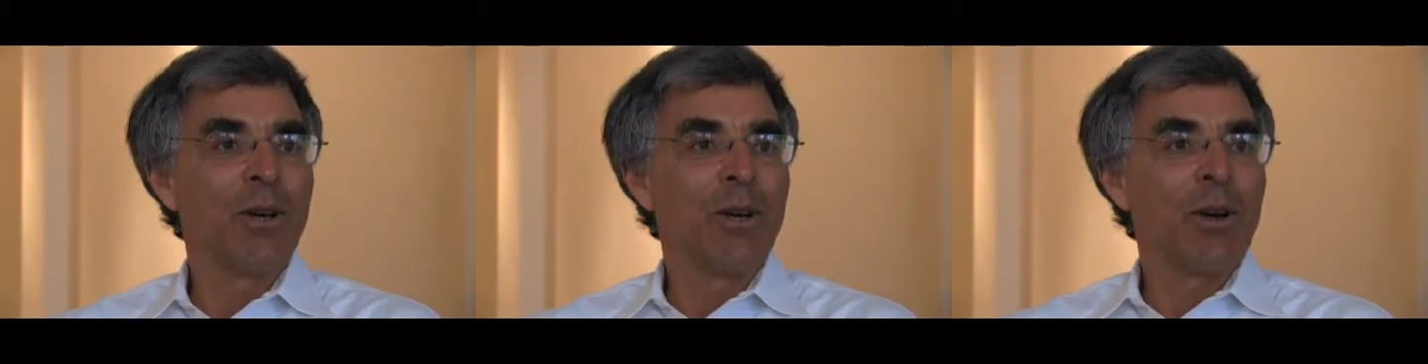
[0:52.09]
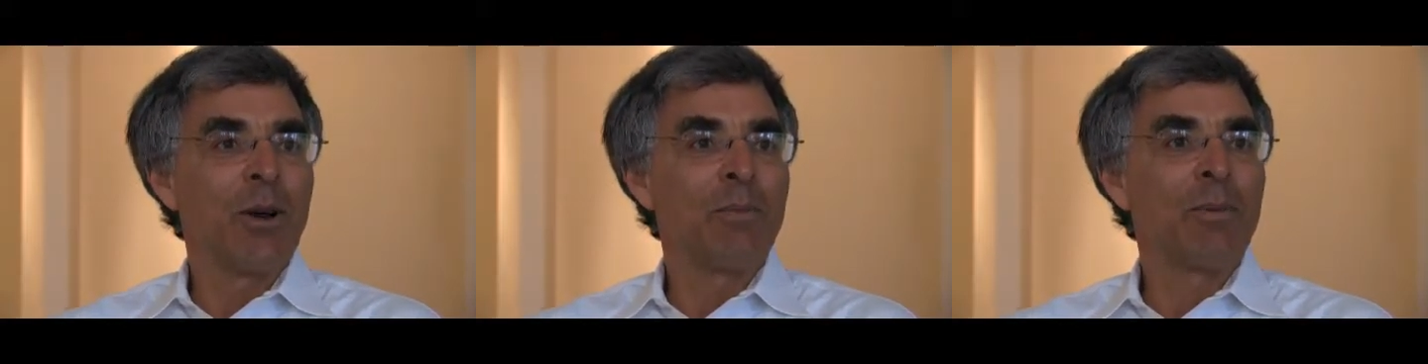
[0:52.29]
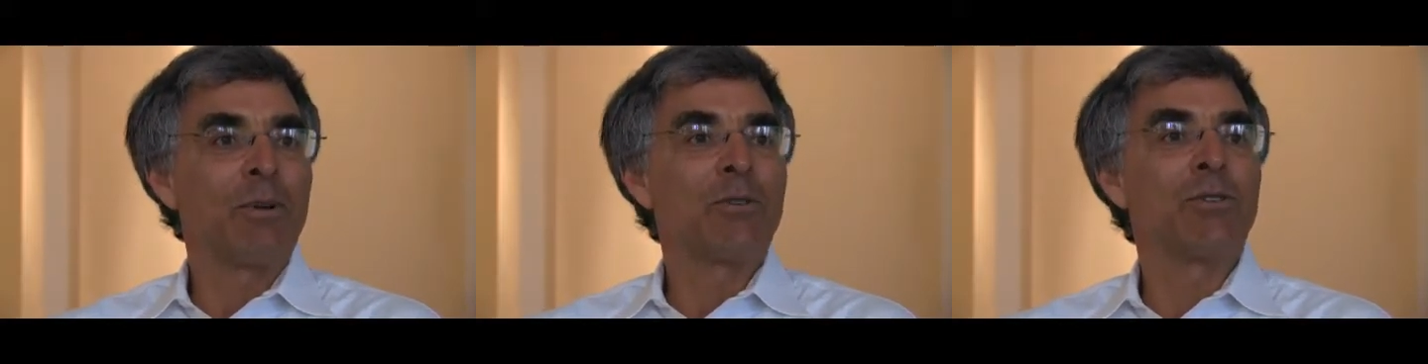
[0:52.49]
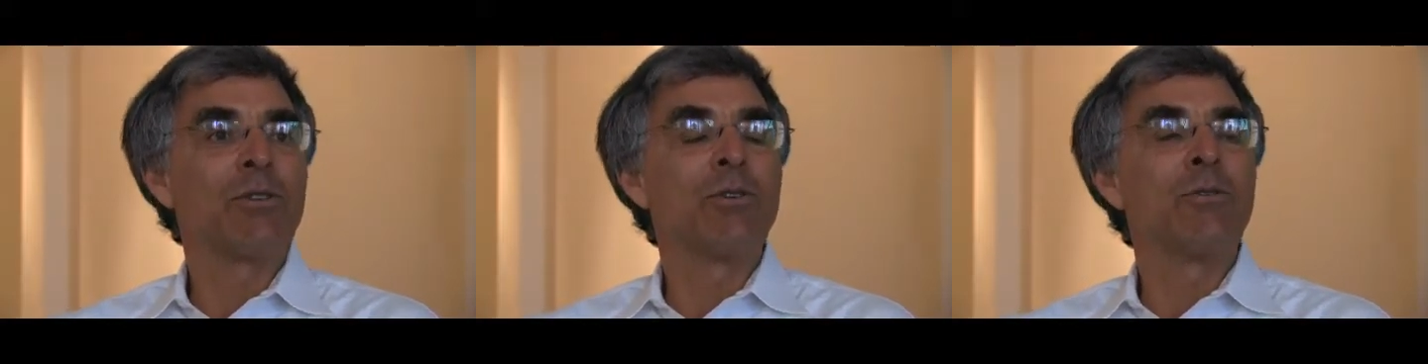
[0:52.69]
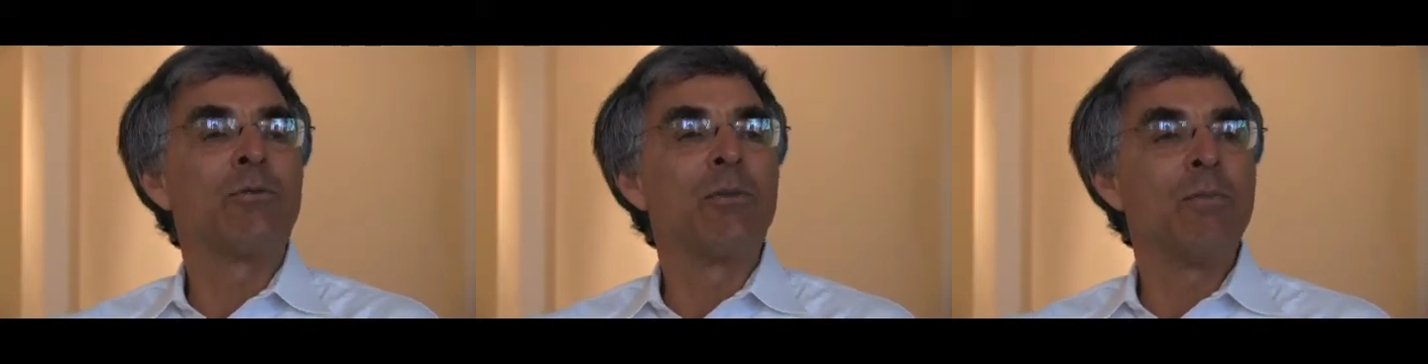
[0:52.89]
a person
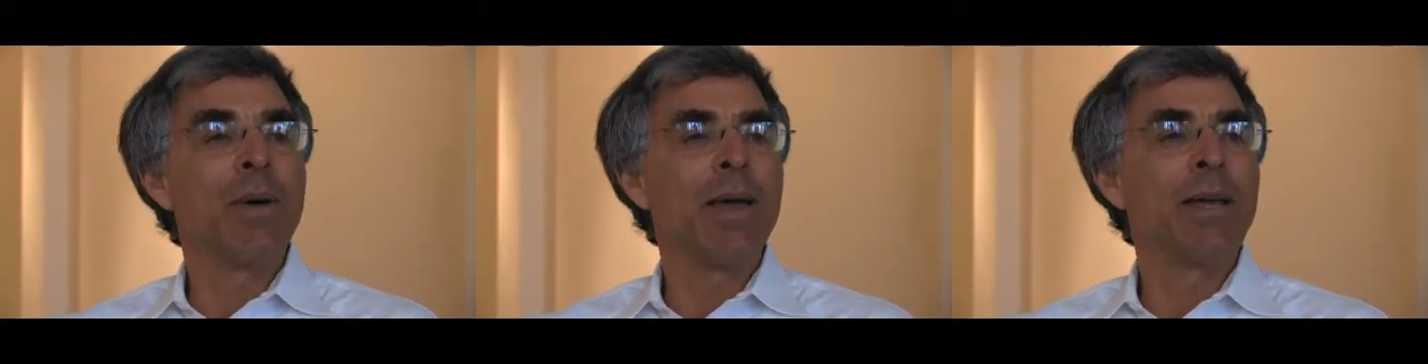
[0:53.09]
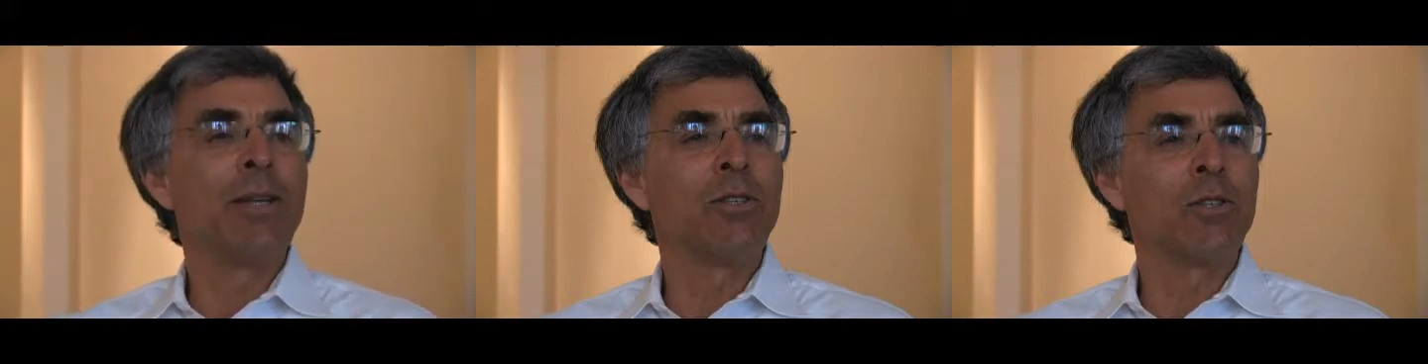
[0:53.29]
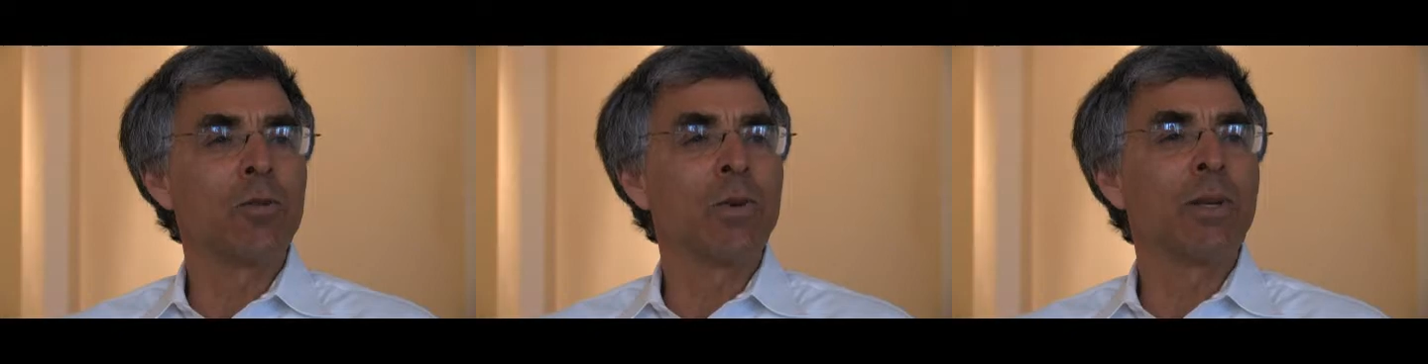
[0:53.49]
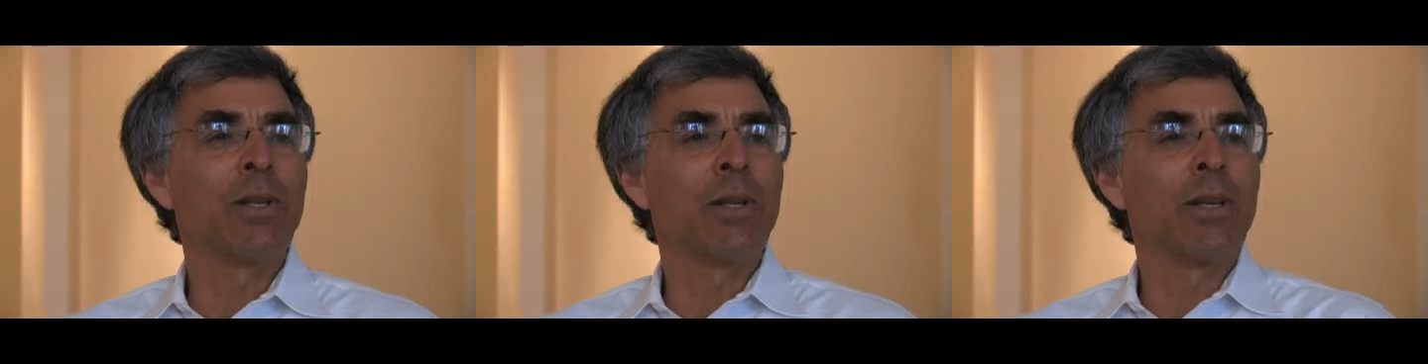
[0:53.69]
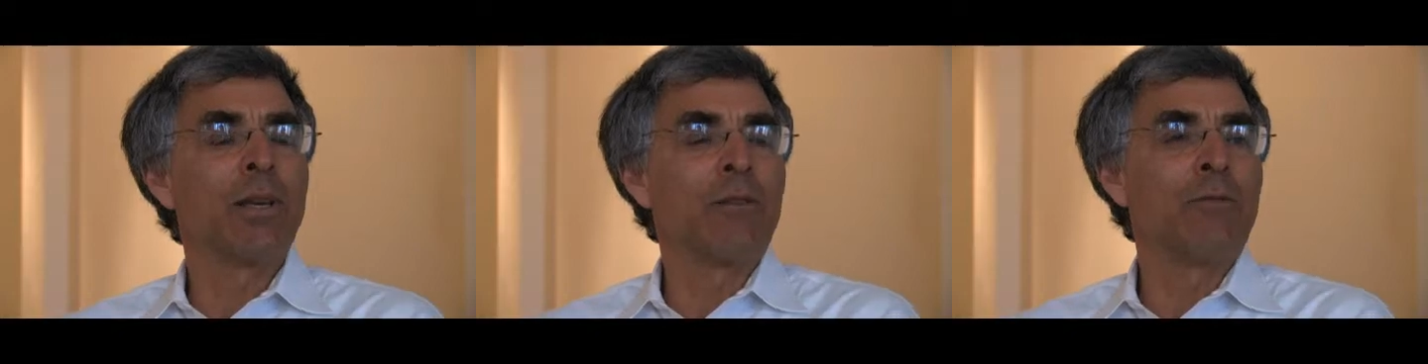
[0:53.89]
who remains
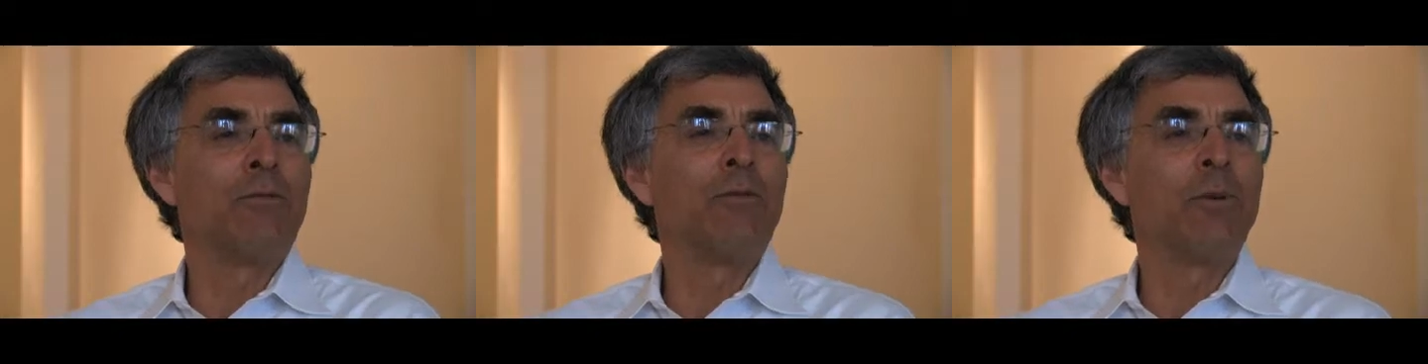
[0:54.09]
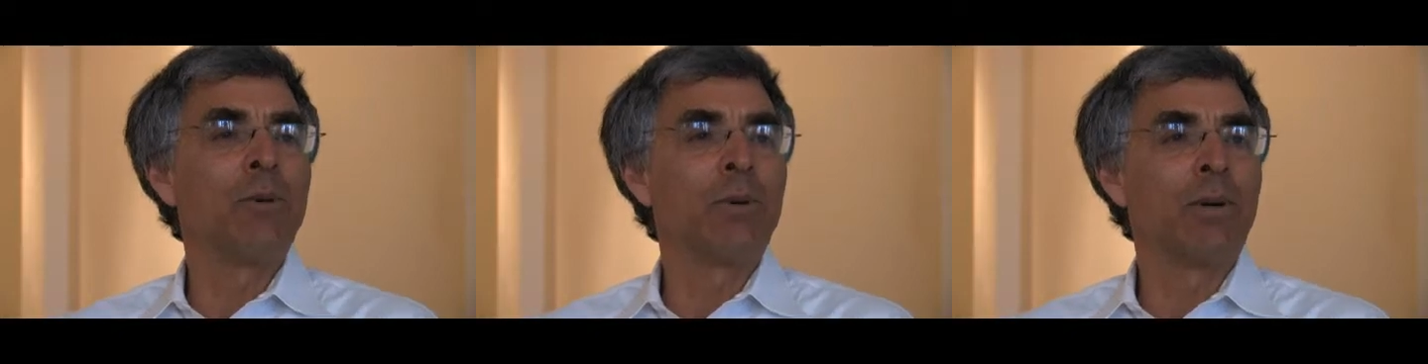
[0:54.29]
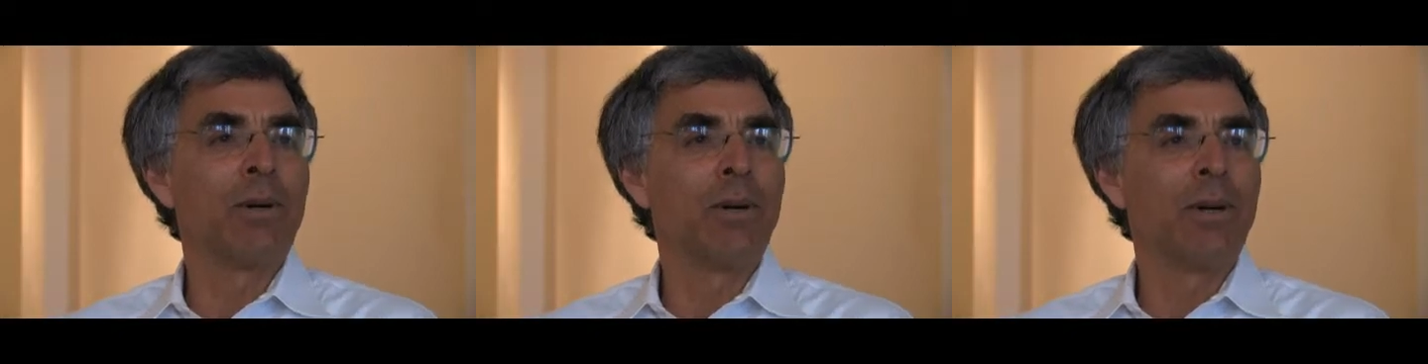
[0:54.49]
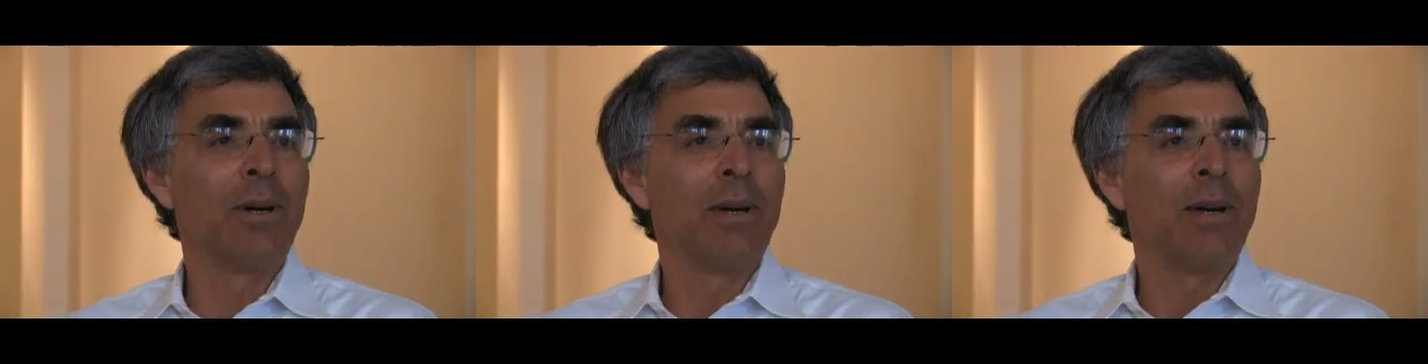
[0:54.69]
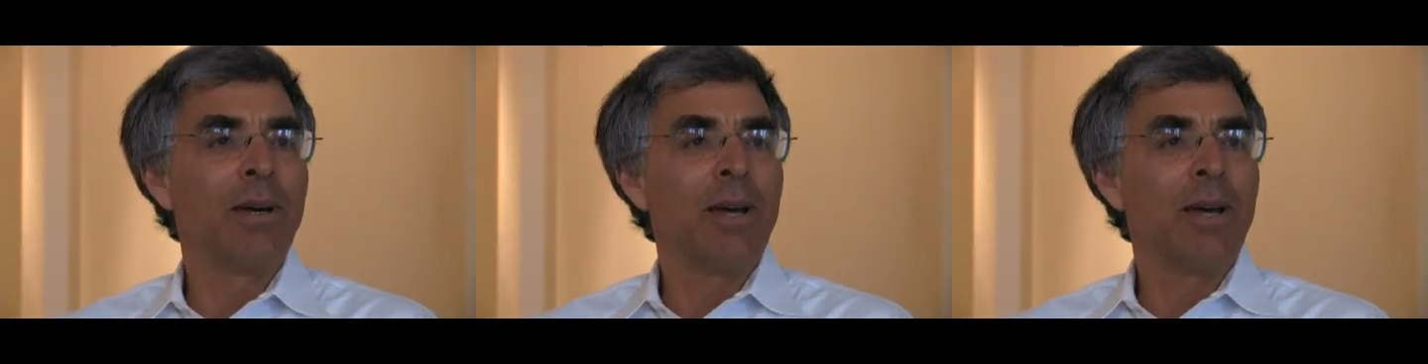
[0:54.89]
really a fool